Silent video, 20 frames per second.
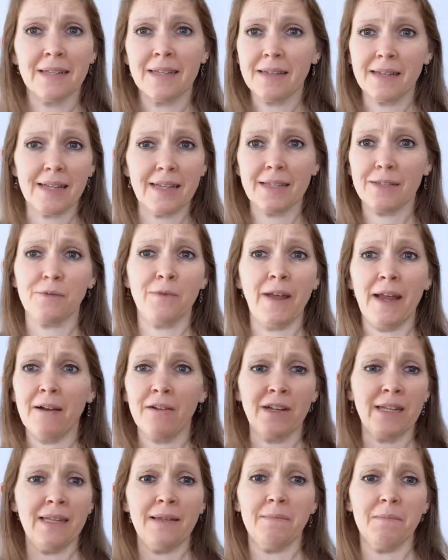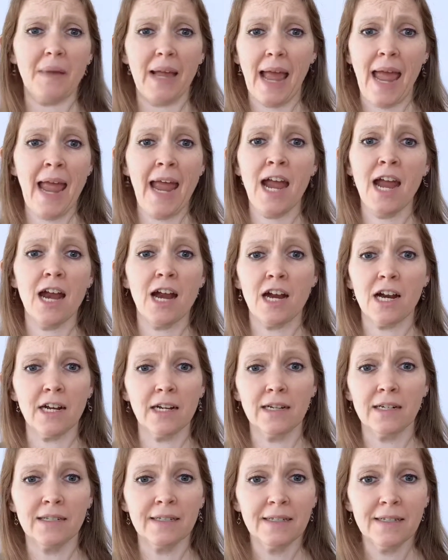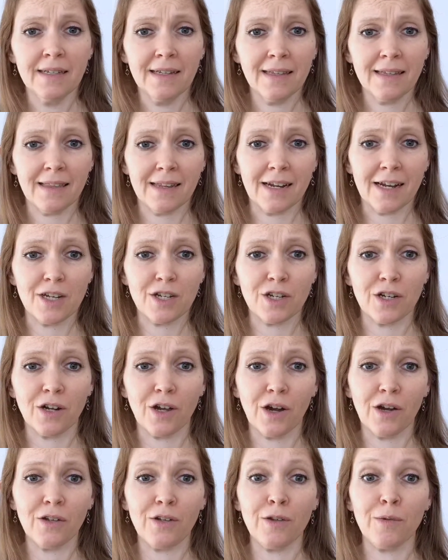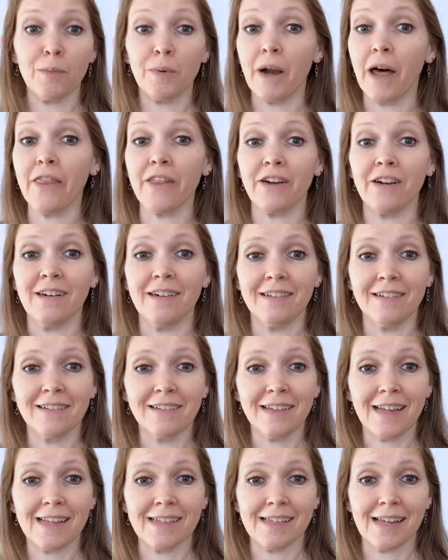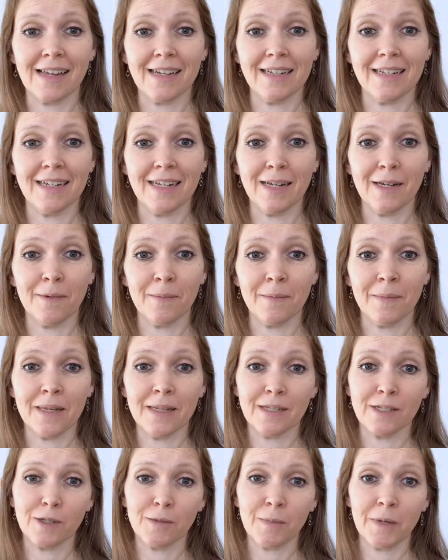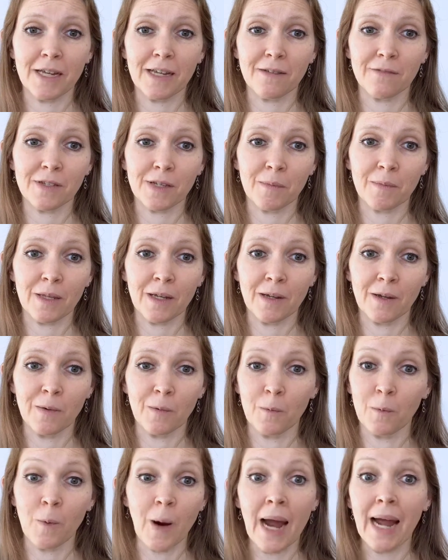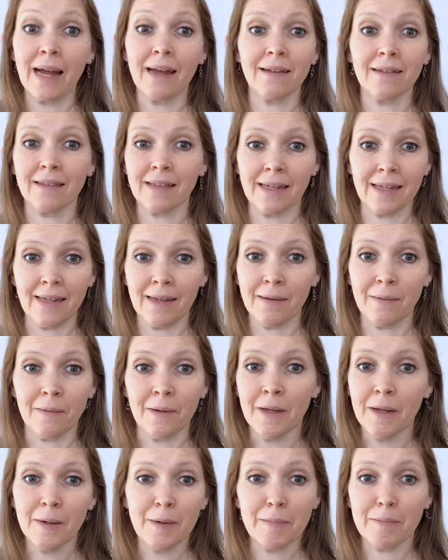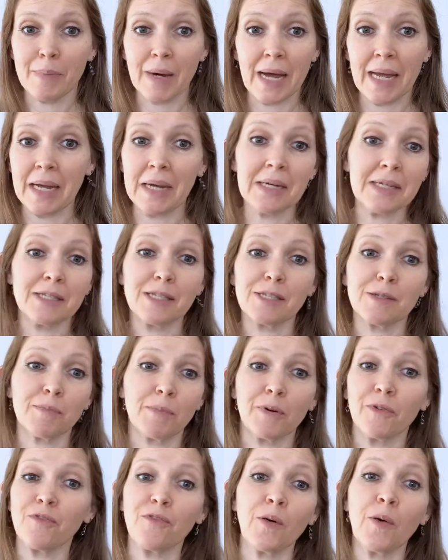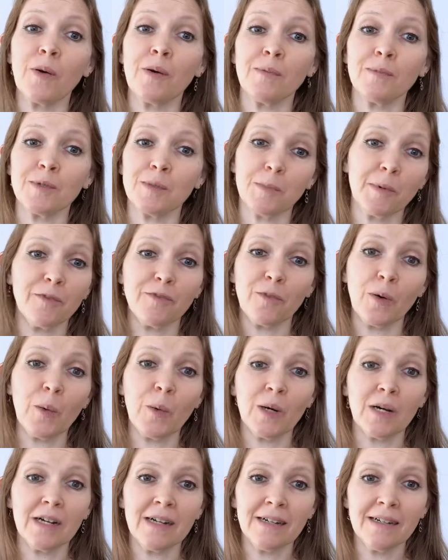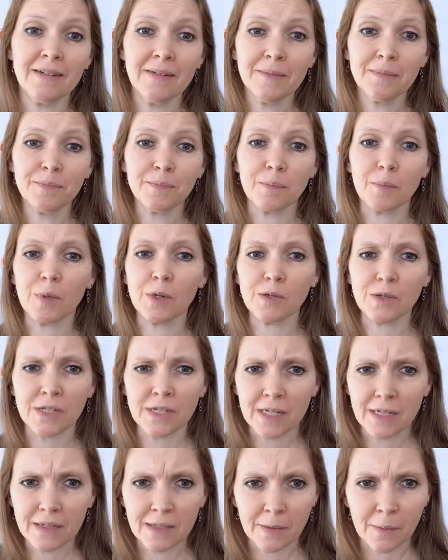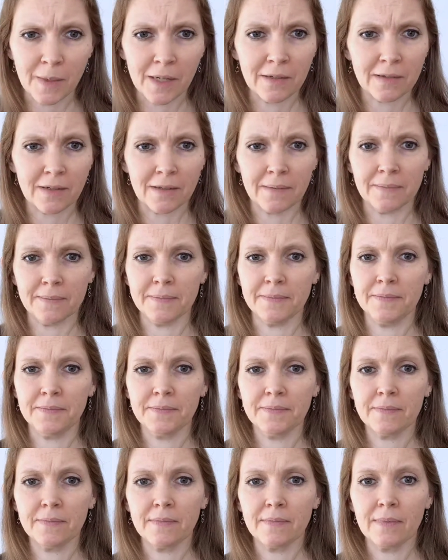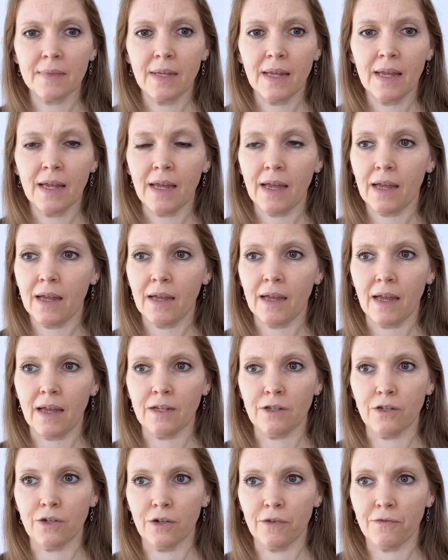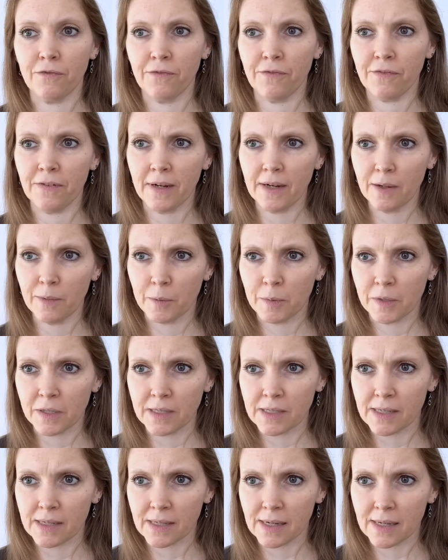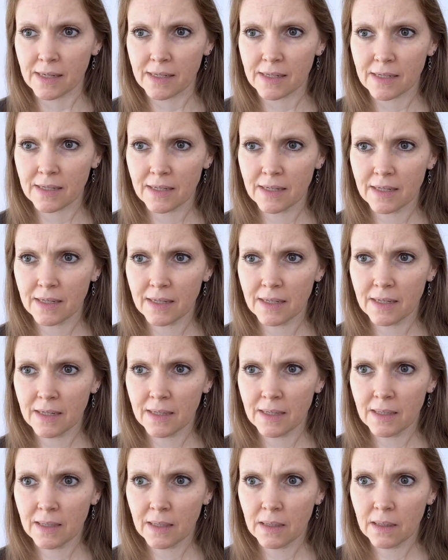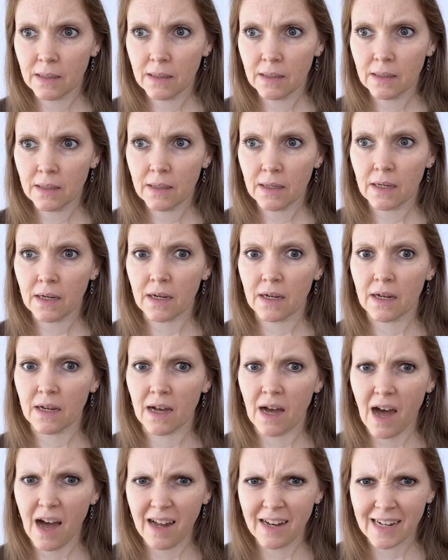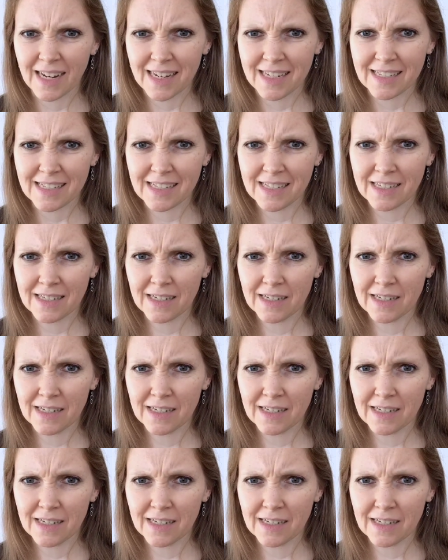his very heir, that I should call you brother, as I did him, and speak of something wildly by us performed before. Most dearly welcome. And your fair princess, goddess.